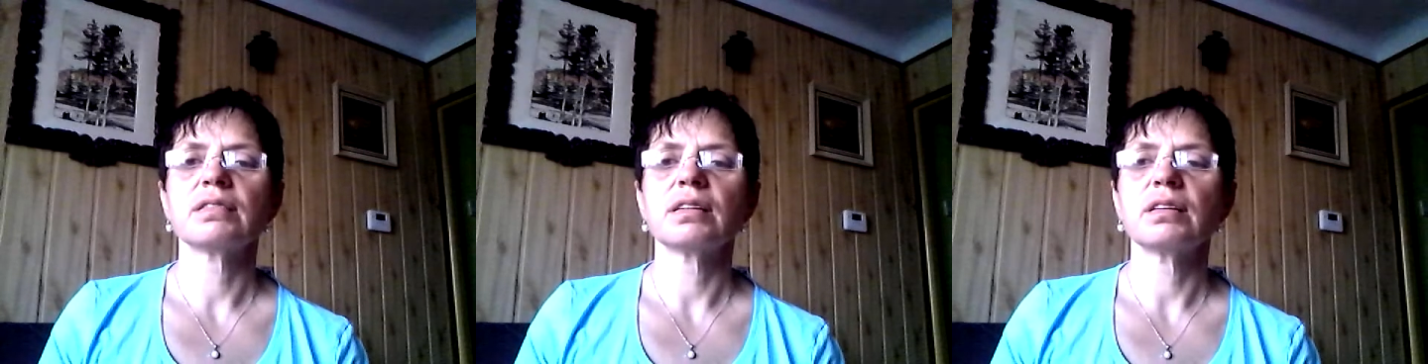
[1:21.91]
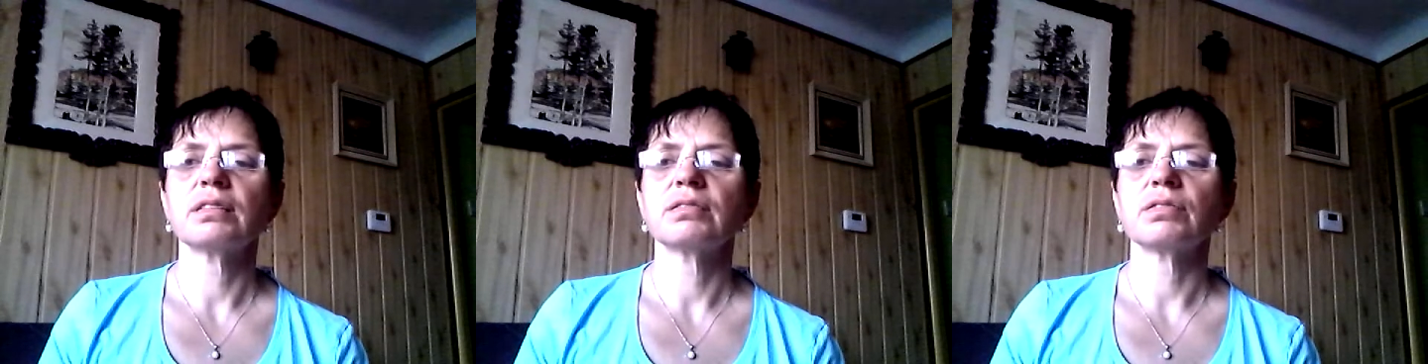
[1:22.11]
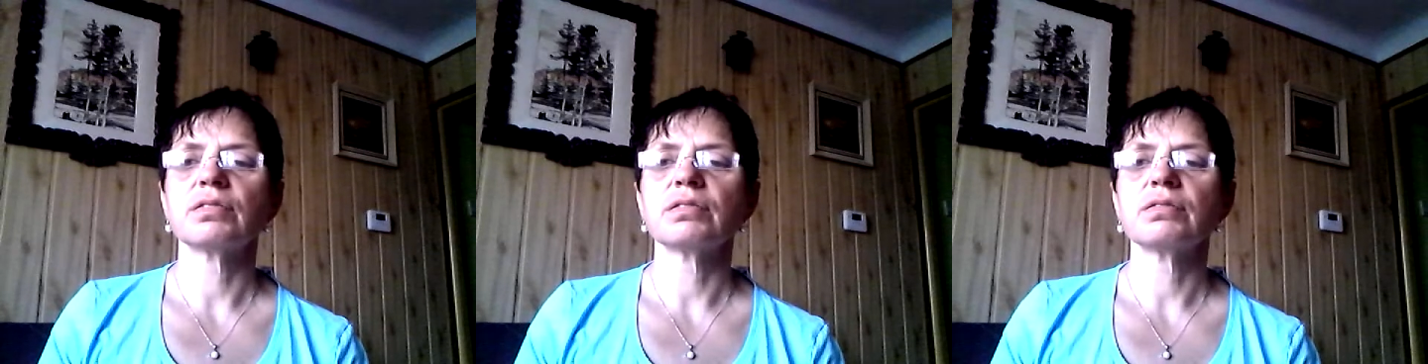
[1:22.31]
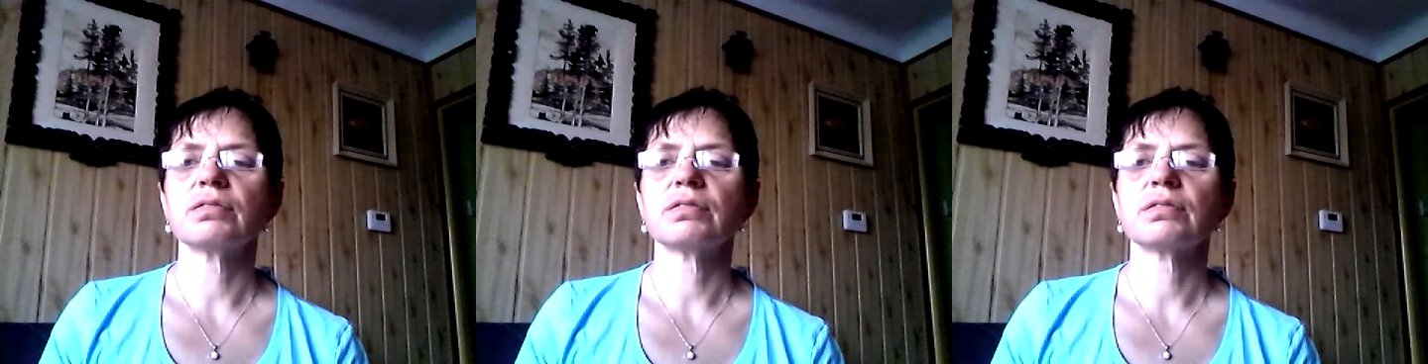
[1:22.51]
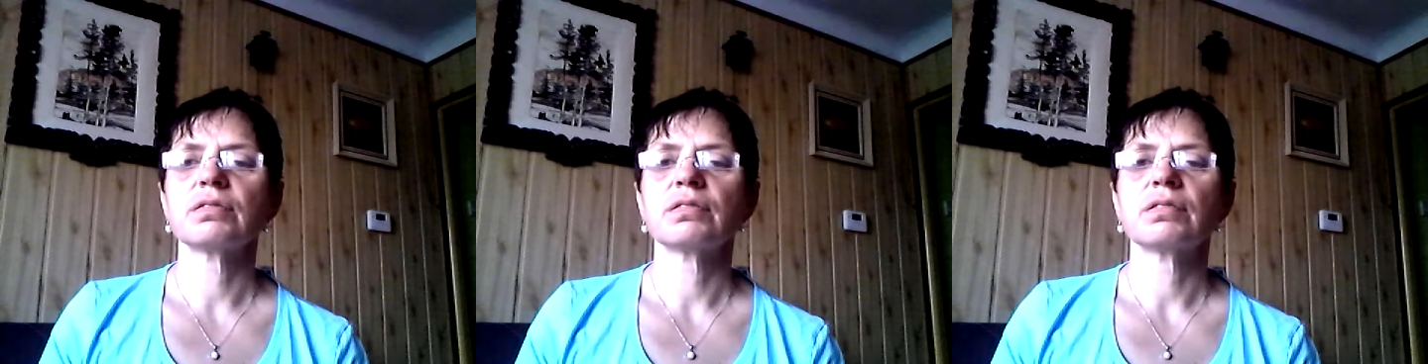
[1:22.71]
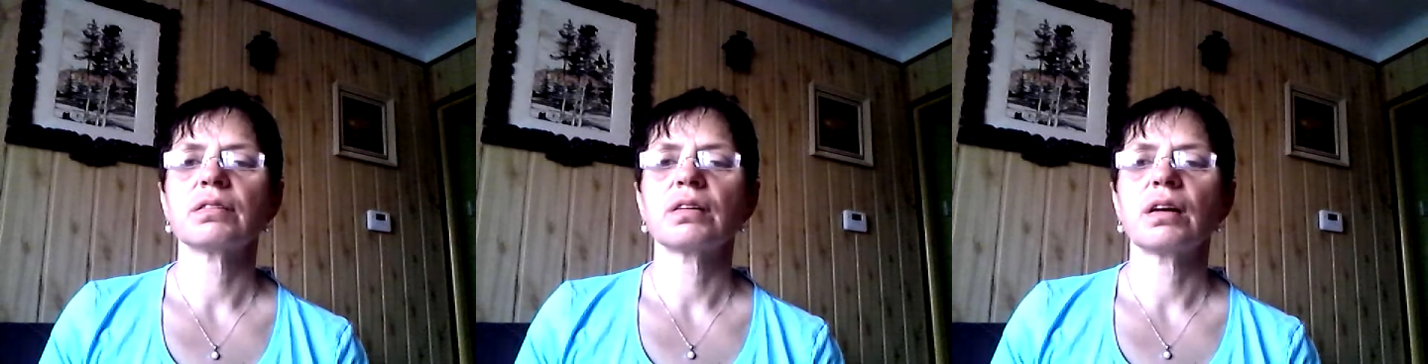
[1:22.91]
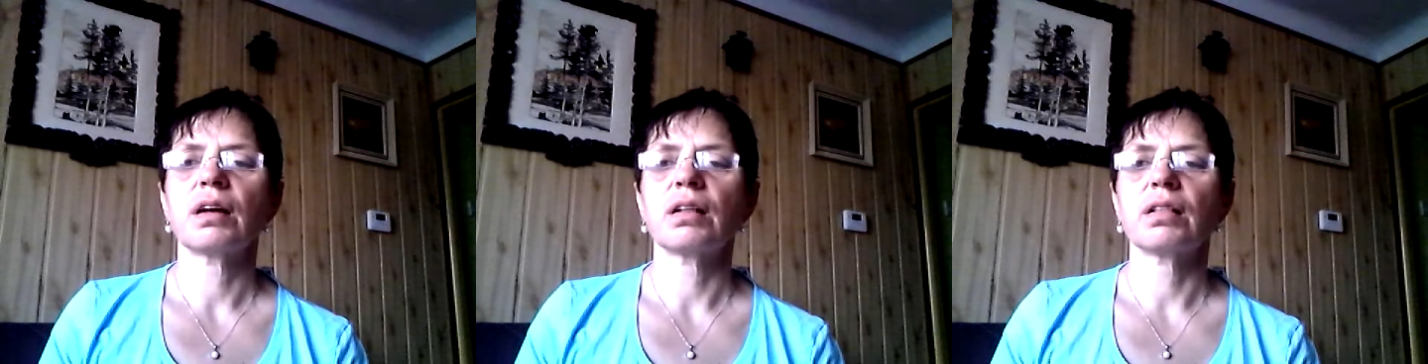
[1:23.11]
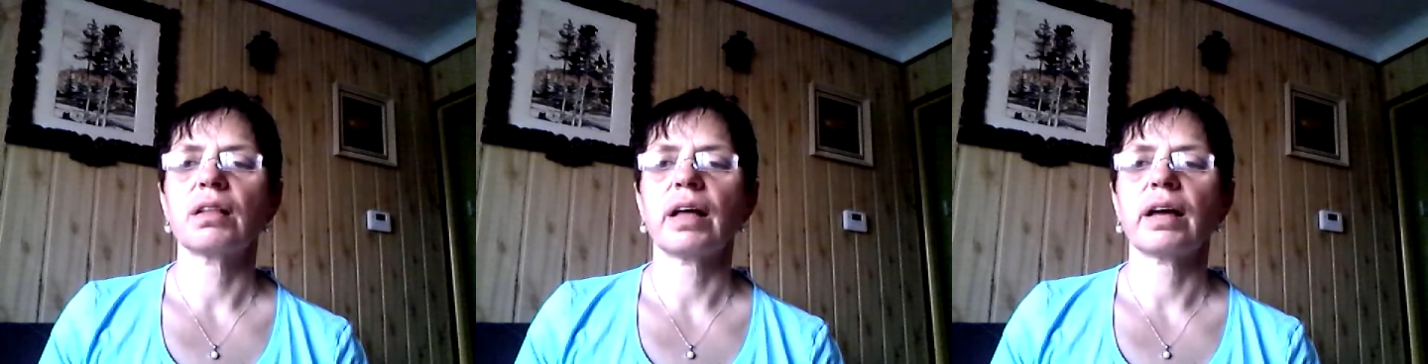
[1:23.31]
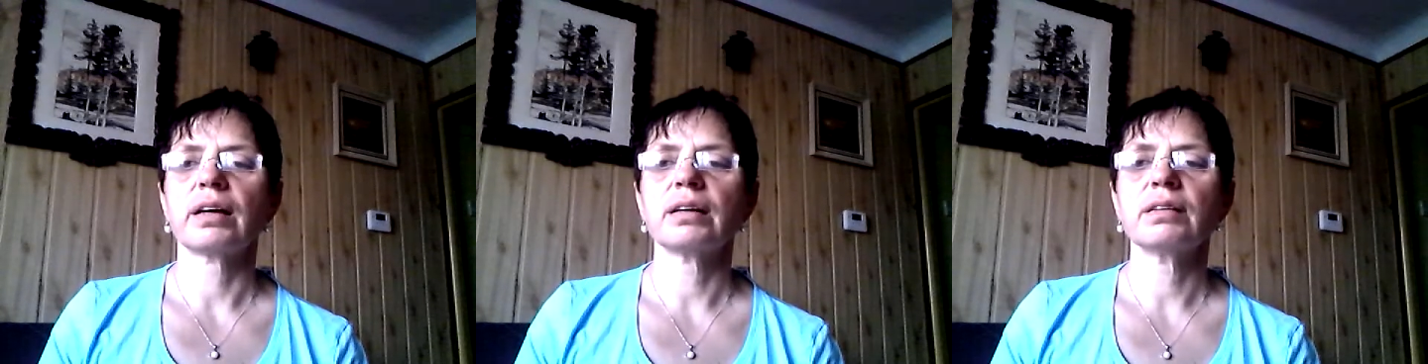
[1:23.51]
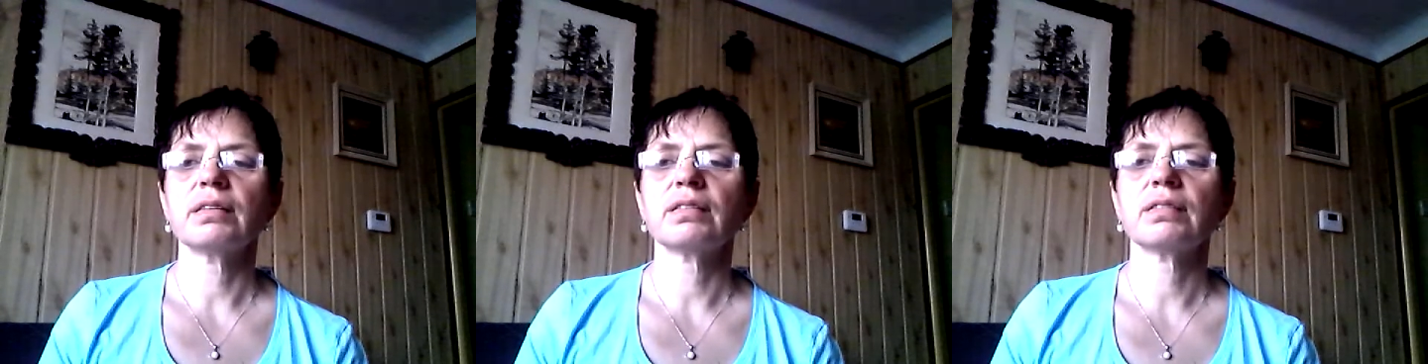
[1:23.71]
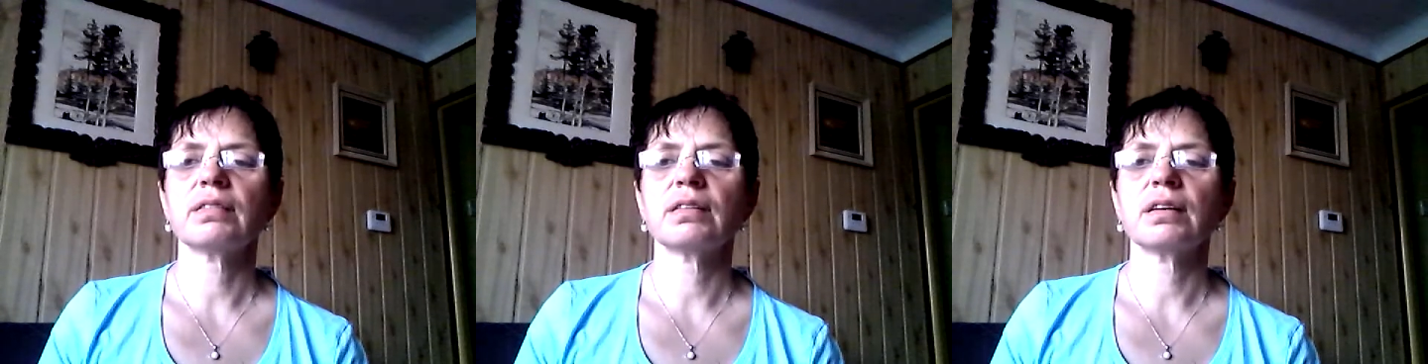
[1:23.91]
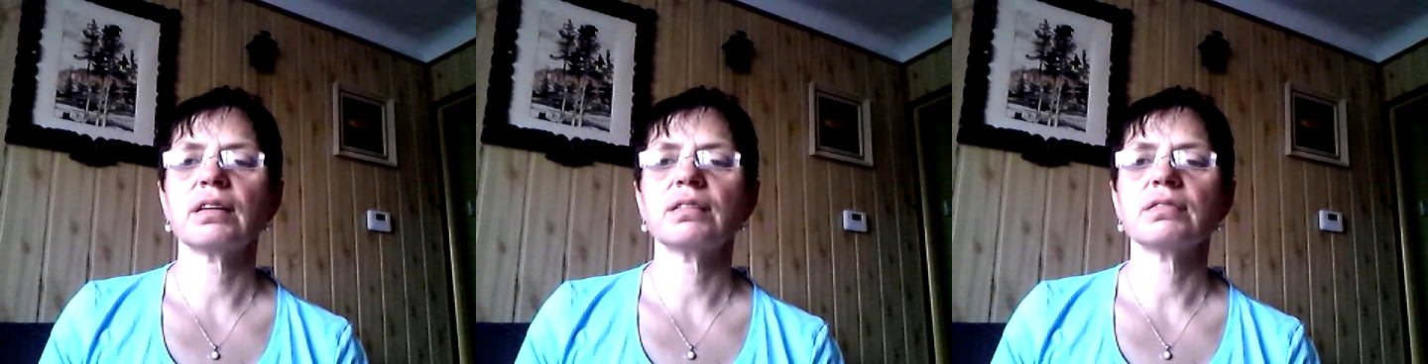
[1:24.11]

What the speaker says: Cylinders' length